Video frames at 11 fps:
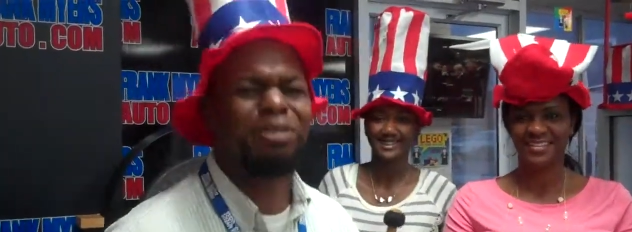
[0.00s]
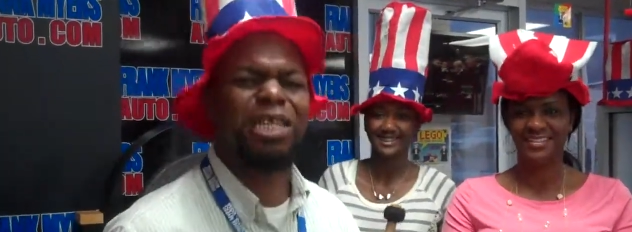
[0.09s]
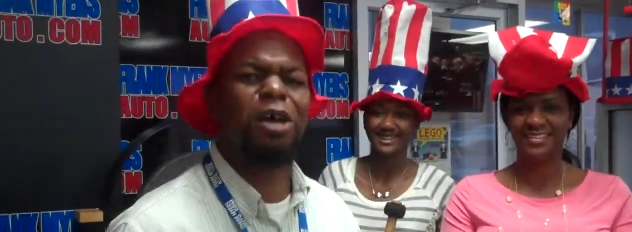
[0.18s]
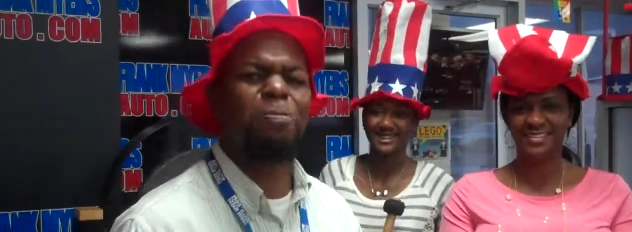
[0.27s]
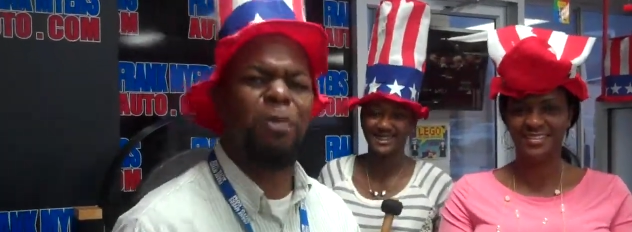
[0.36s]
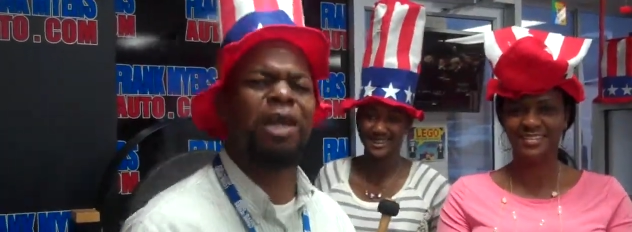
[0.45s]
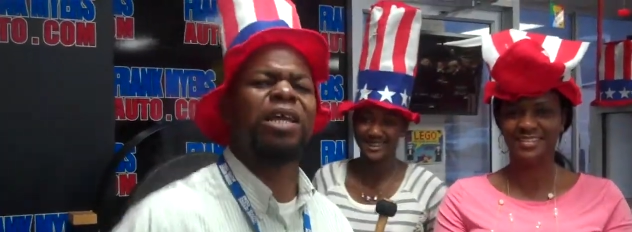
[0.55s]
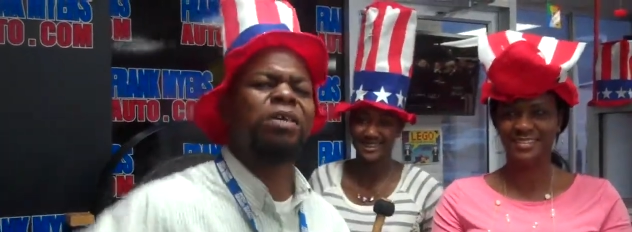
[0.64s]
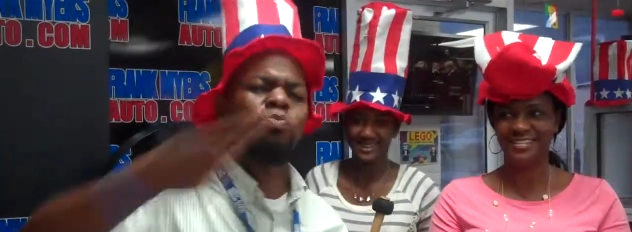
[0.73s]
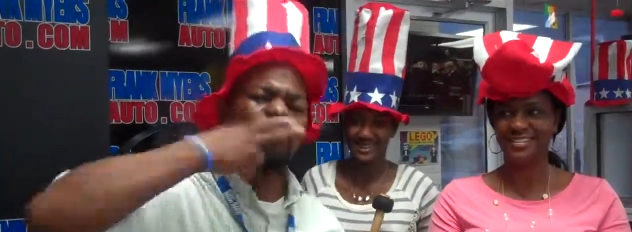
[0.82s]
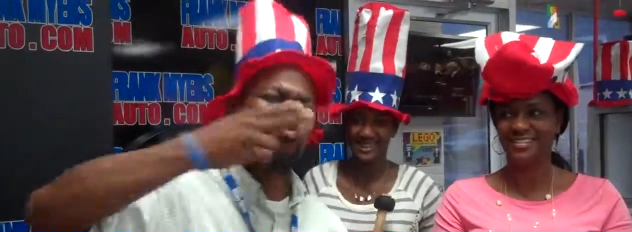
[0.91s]
Speaker 1: I'm still
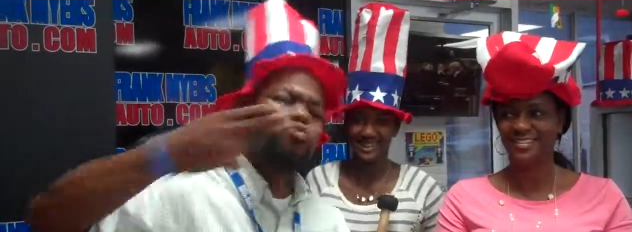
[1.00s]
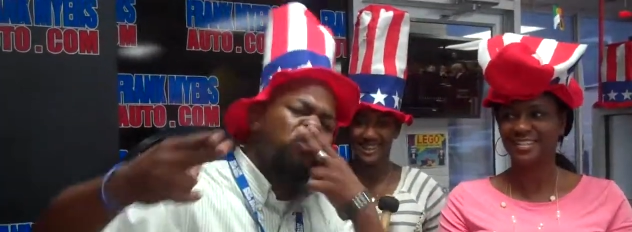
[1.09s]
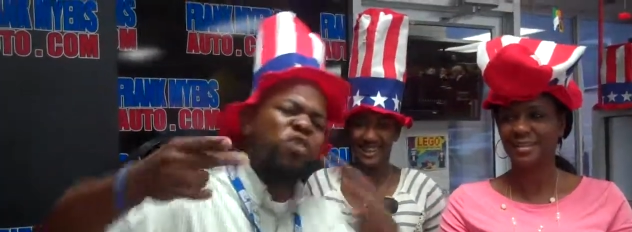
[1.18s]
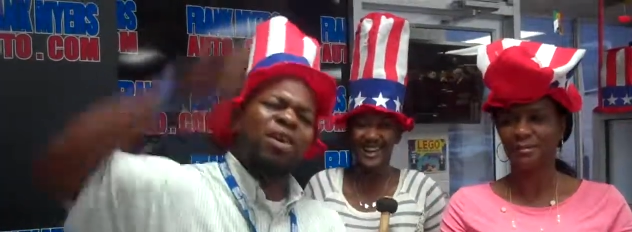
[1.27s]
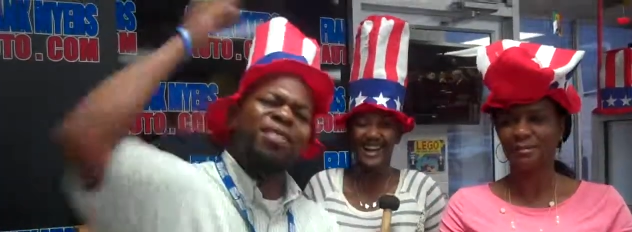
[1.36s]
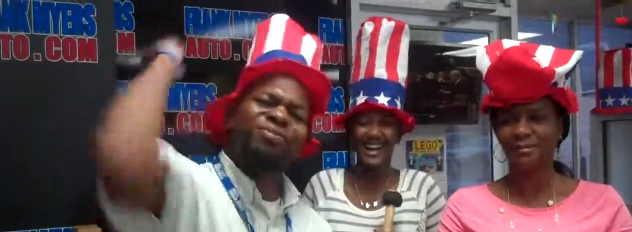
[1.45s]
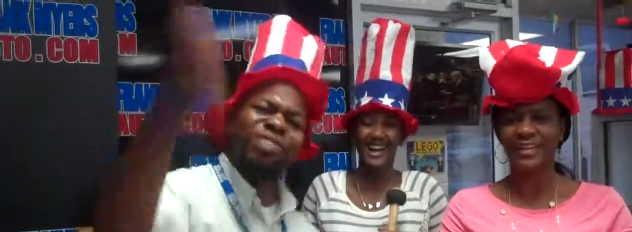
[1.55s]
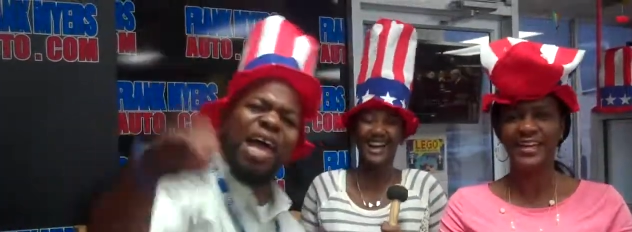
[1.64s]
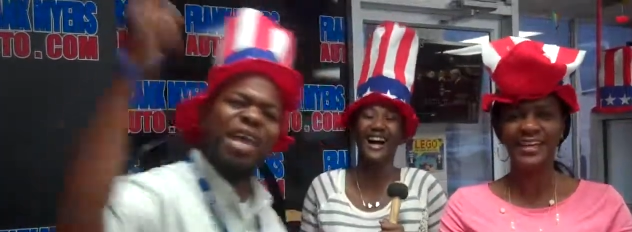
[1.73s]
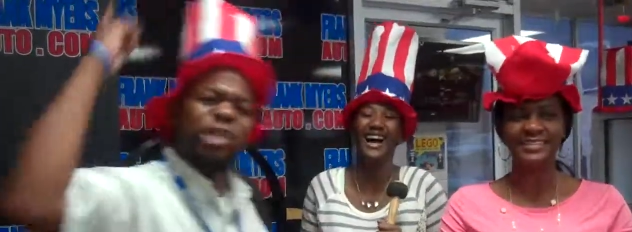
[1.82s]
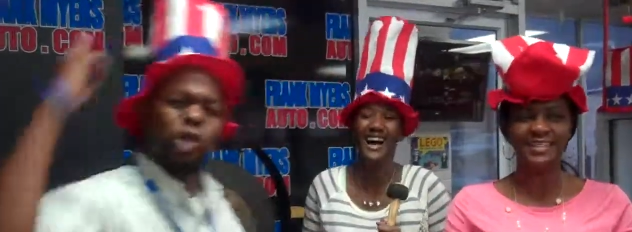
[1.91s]
pretty.
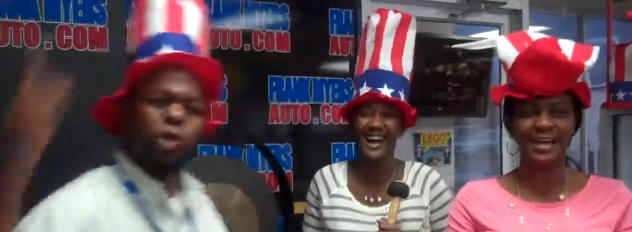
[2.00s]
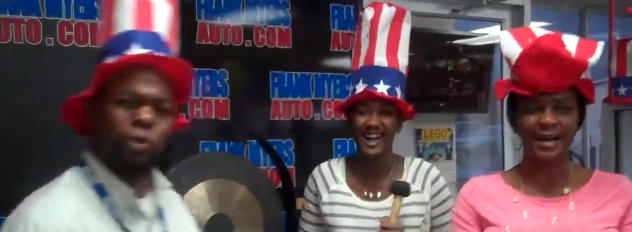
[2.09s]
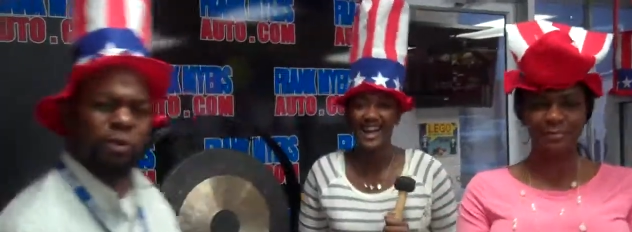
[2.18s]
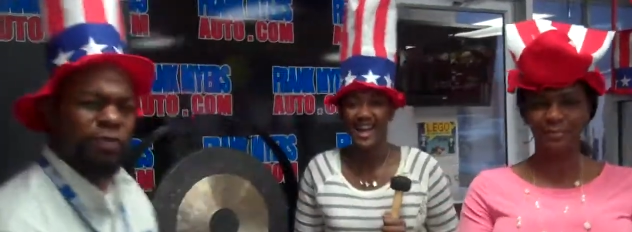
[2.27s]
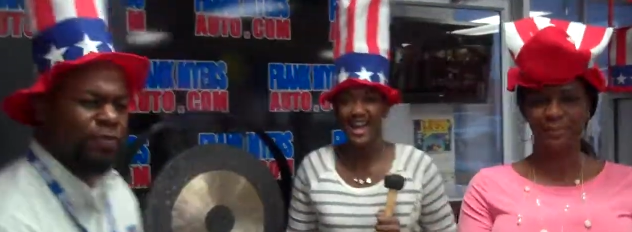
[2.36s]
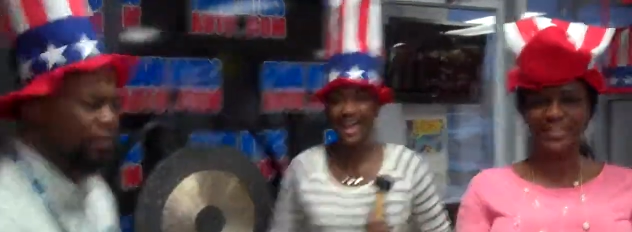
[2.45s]
Thank you. Come,